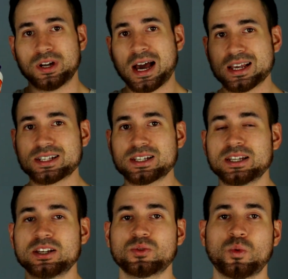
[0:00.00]

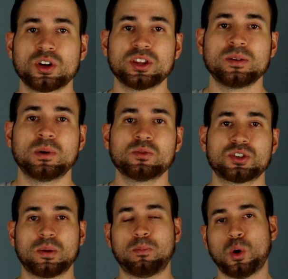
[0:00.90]
niacin is one of the
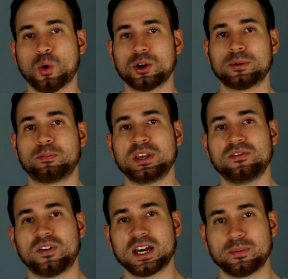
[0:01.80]
most important B
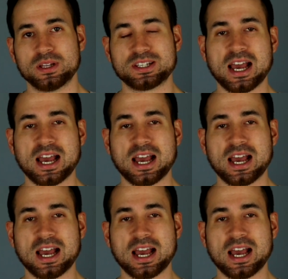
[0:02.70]
vitamins.